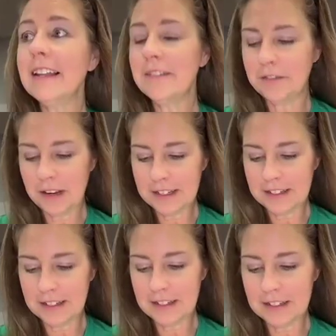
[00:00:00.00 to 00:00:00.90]
I love
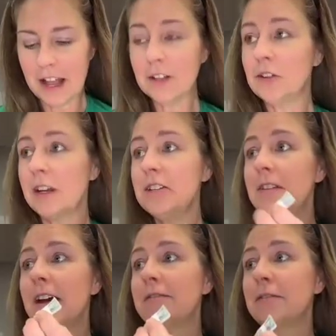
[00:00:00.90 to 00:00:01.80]
raisins. I'll
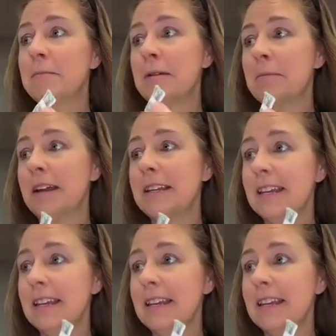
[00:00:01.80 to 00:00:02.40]
trade you that for my